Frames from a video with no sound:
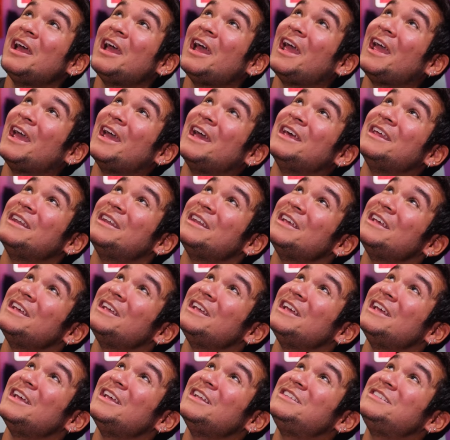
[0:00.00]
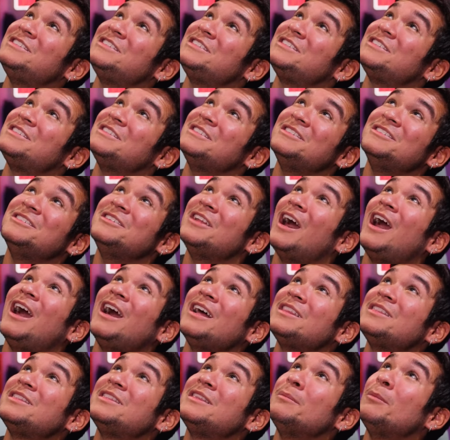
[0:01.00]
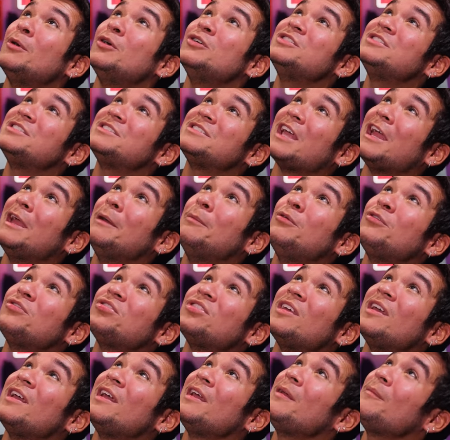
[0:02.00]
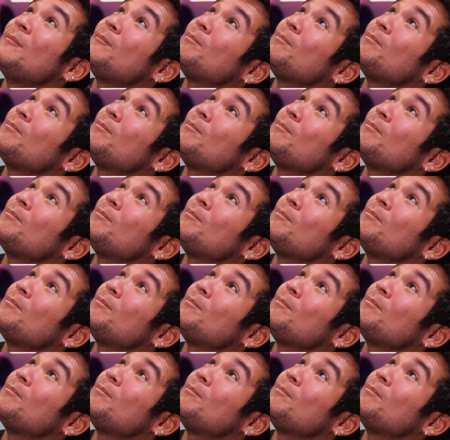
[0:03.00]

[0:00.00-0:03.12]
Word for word: and it's not the most stable thing,